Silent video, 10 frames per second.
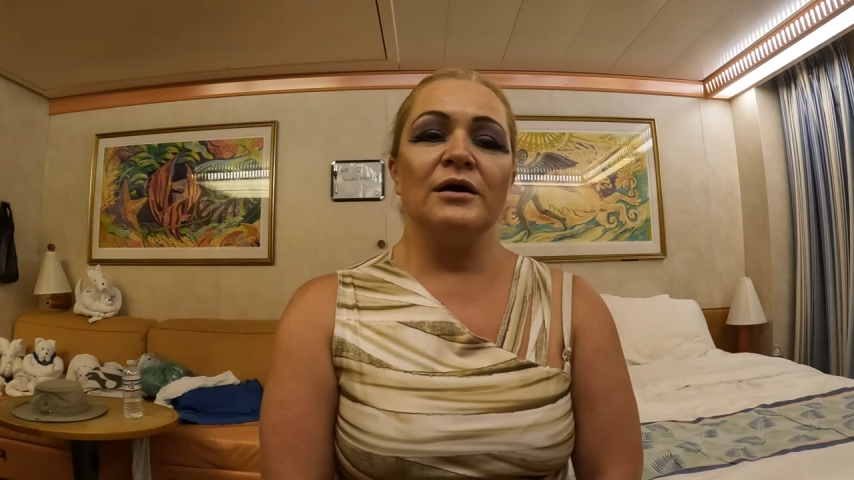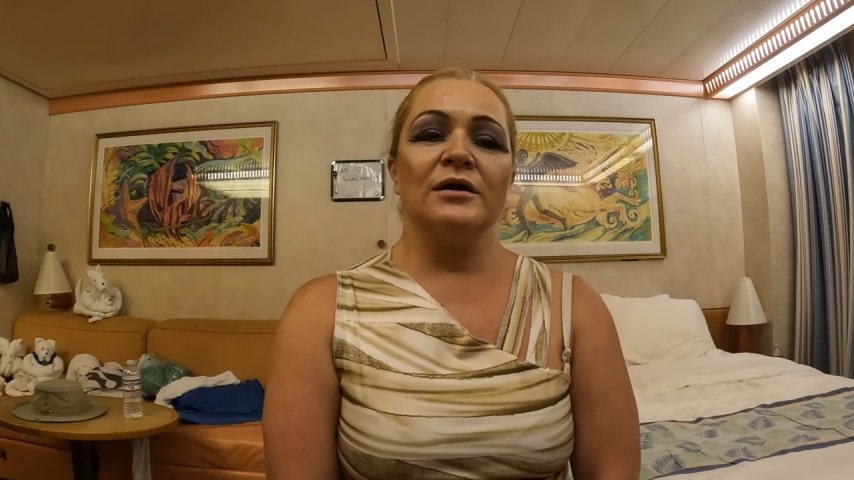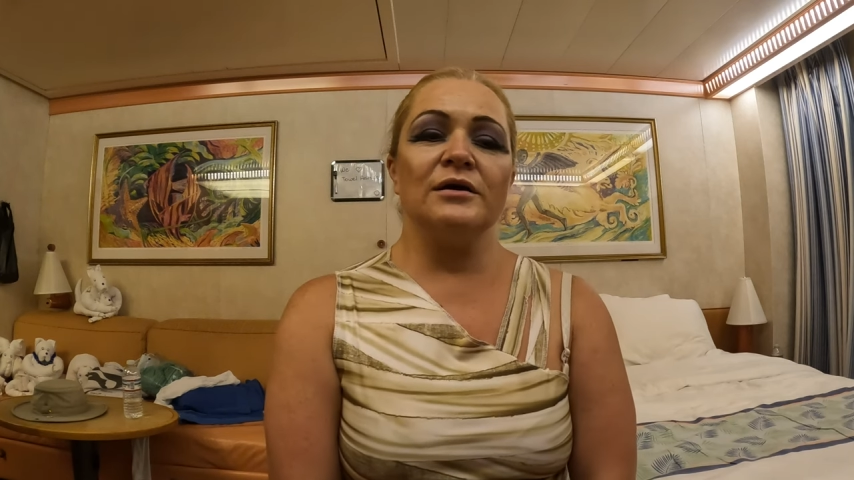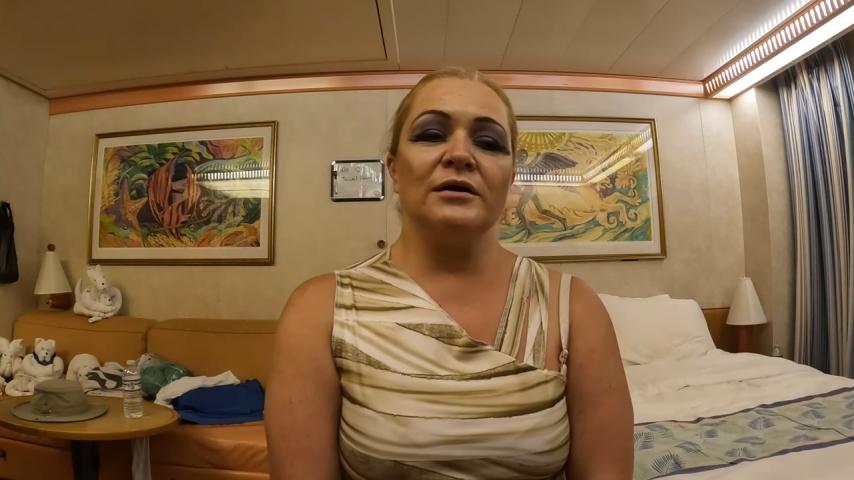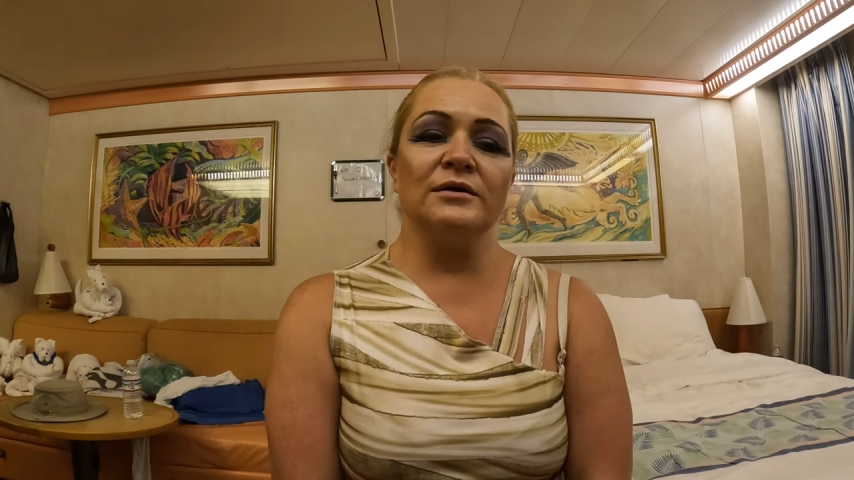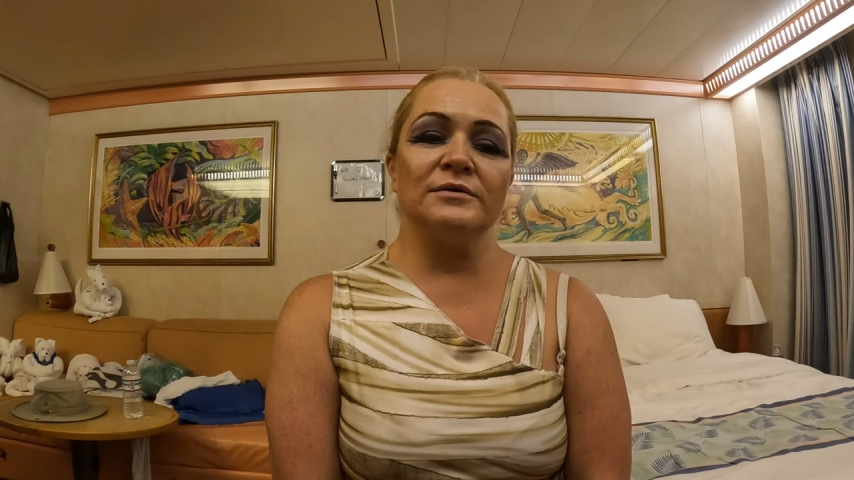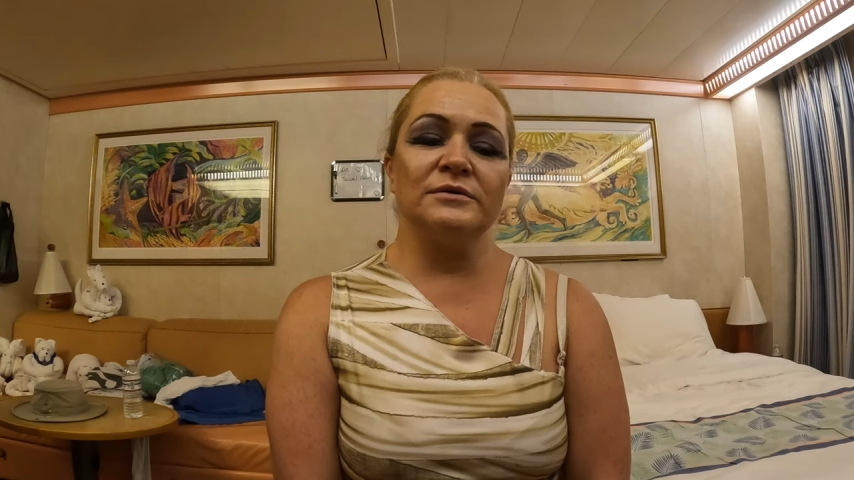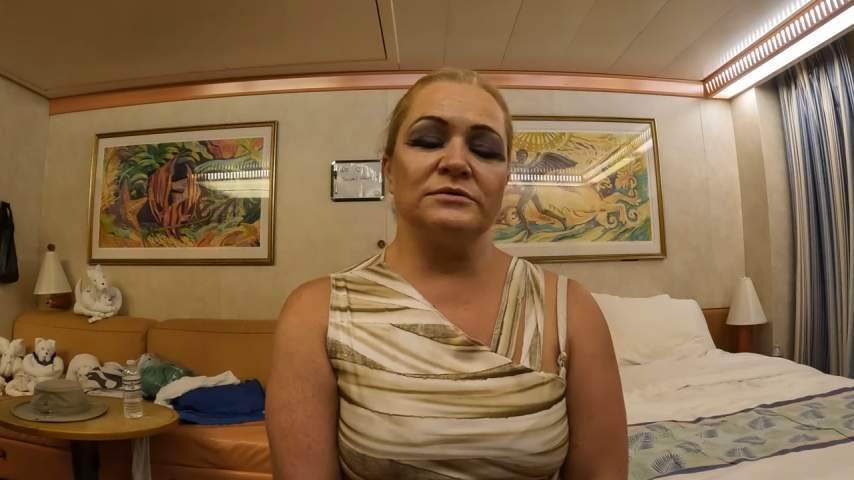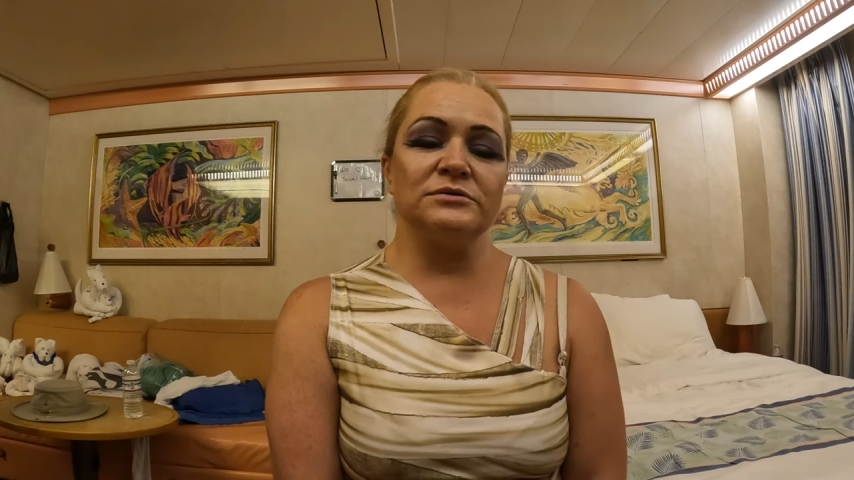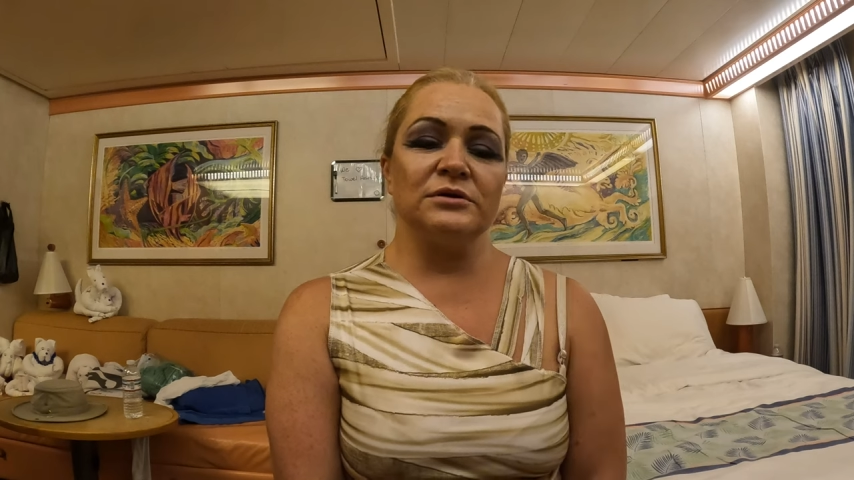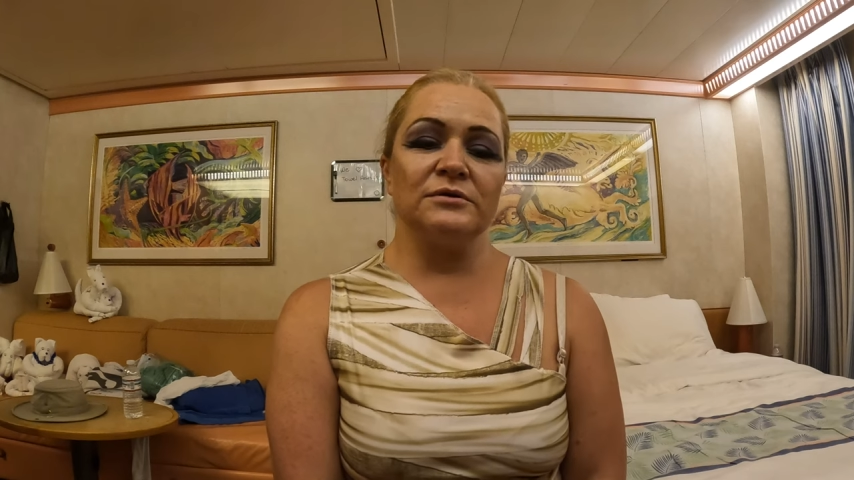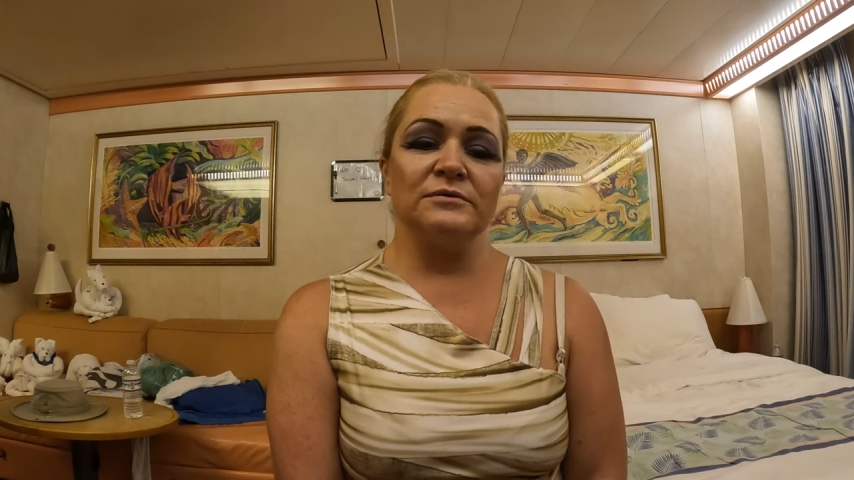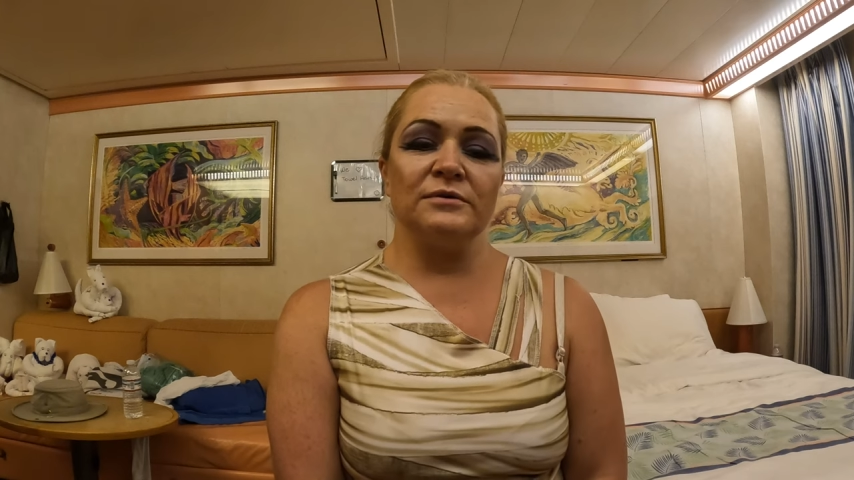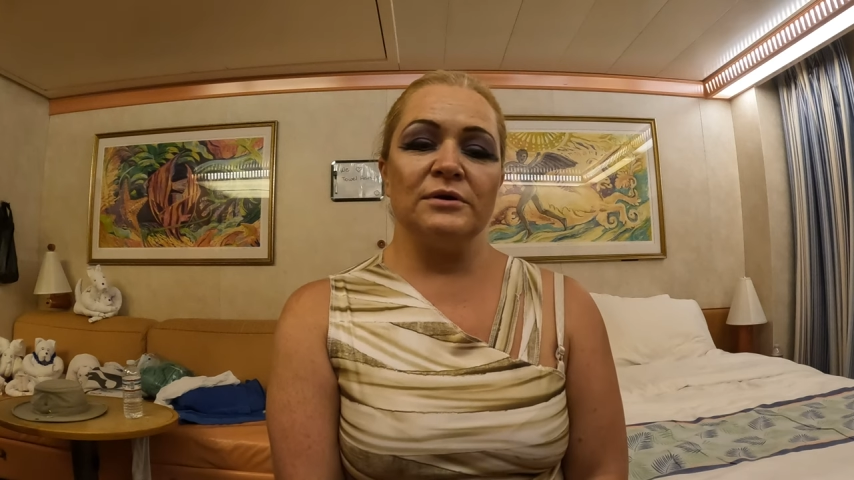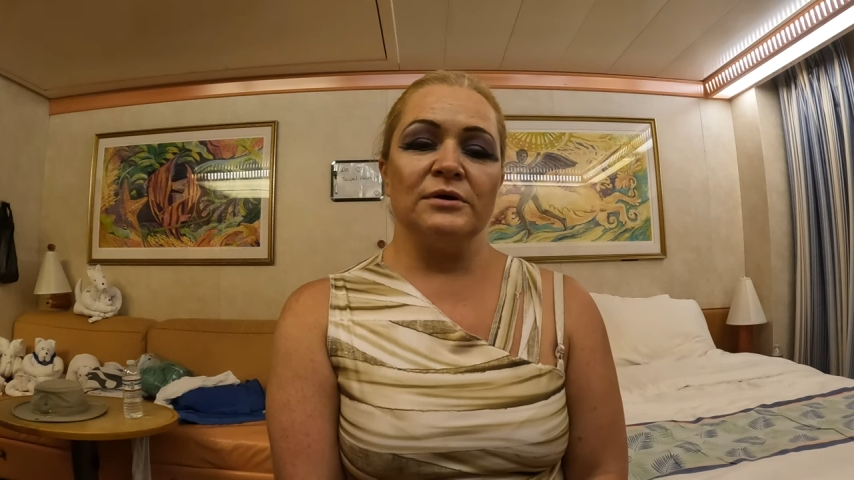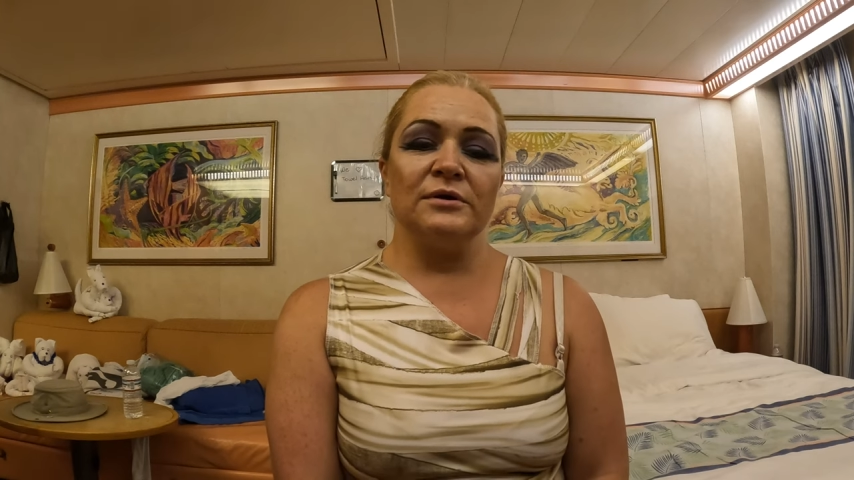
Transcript: So